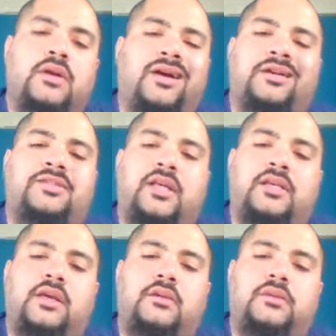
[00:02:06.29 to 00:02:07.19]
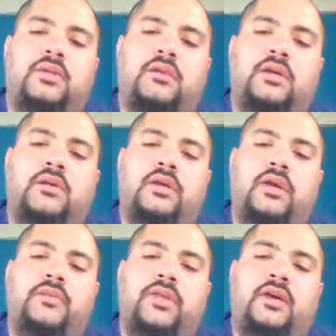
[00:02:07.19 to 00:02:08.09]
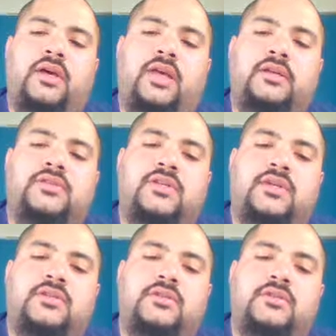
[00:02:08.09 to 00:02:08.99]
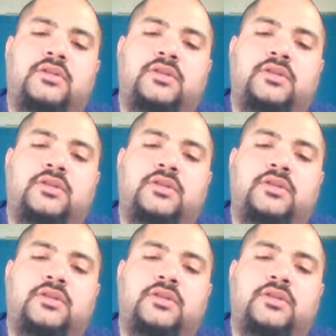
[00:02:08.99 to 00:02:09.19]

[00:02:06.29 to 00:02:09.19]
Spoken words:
"Connor's not the only one going up there," Hayden says.